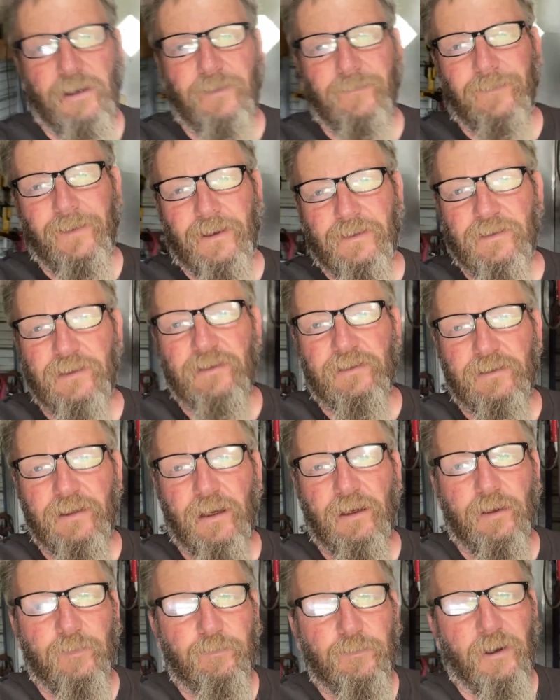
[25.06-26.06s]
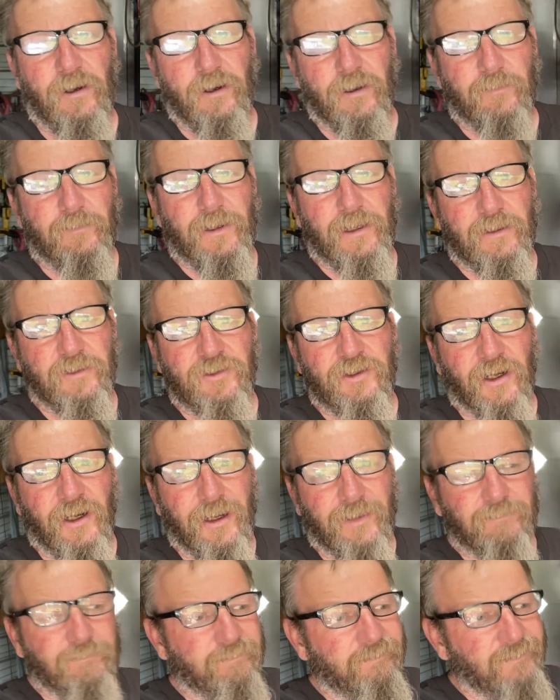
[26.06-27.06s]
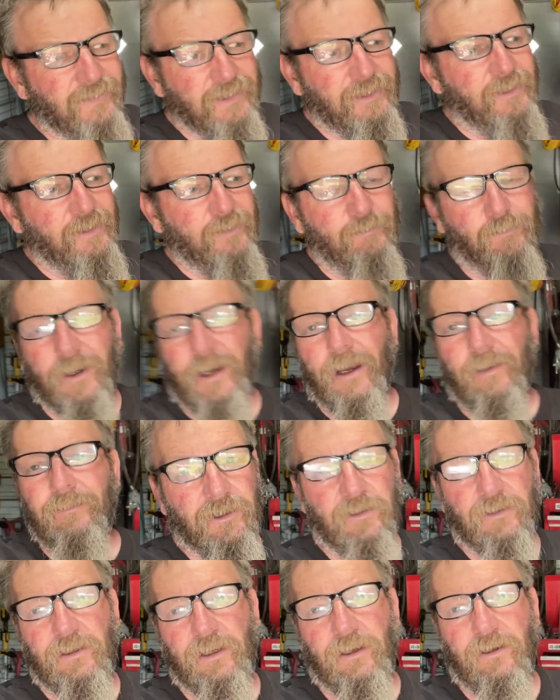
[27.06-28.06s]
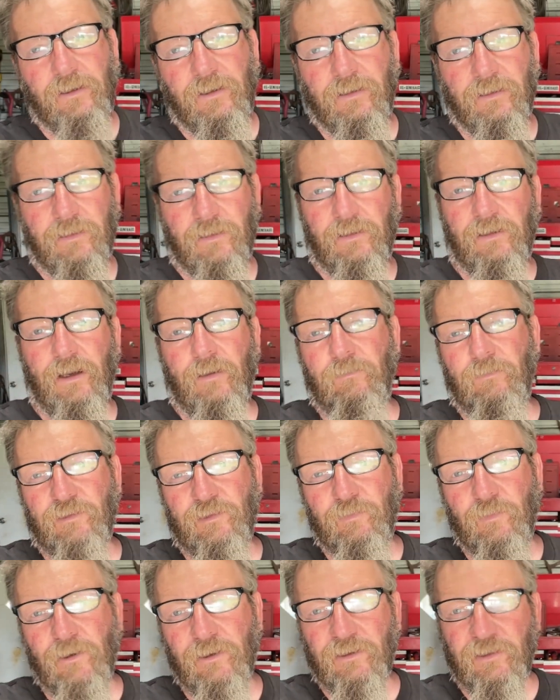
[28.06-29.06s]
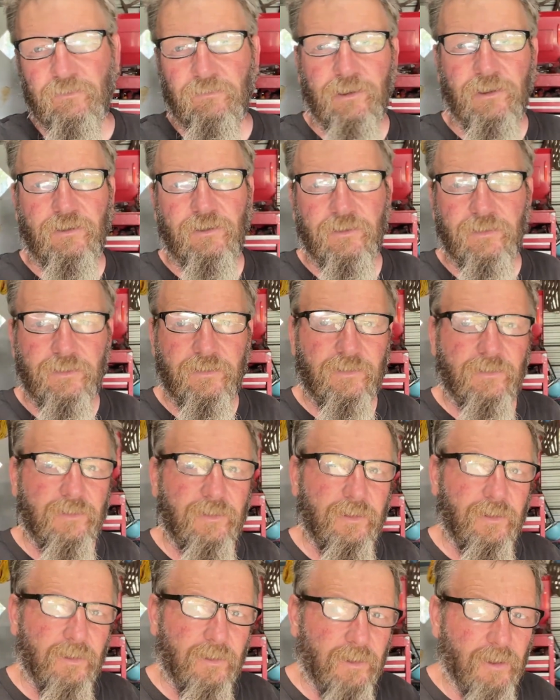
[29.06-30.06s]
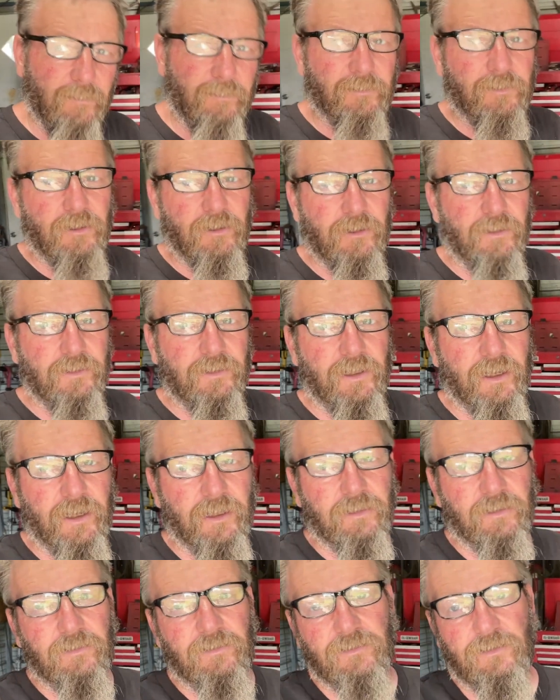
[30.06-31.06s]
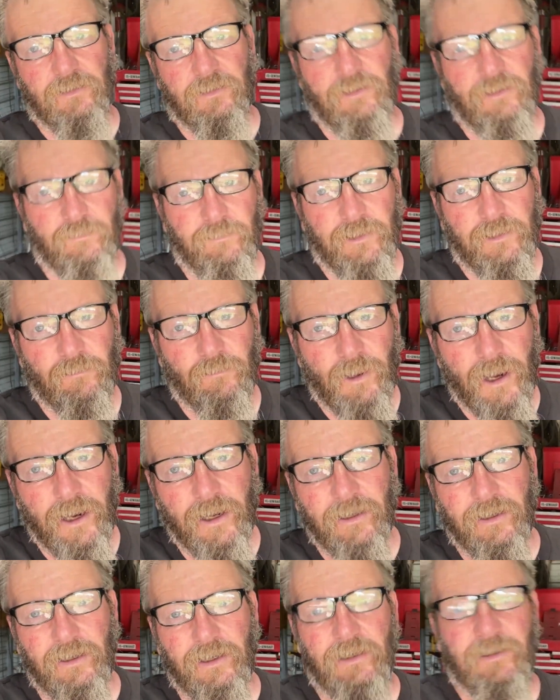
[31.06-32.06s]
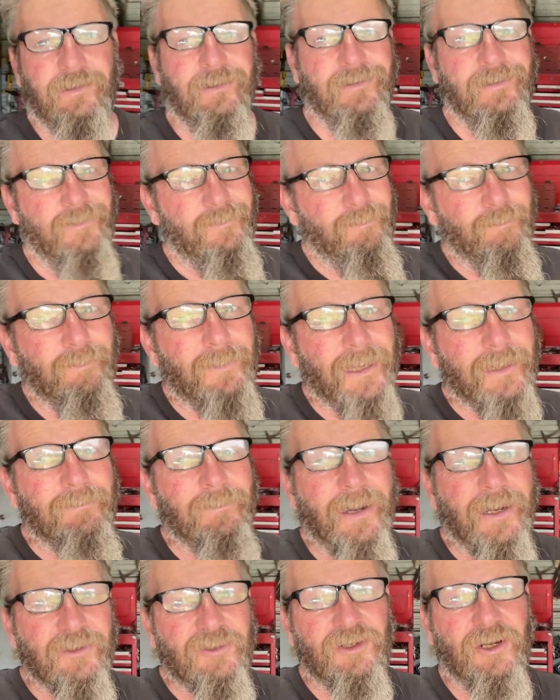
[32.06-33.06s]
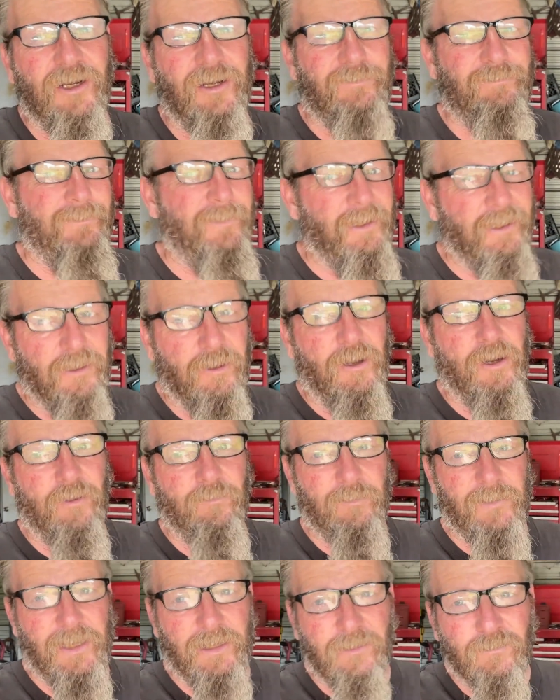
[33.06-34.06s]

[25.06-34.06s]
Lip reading: a fancy setup to automate a shop, but I'm here to tell you a couple smart switches, a couple contactors, and a little bit of wiring made my shop an automated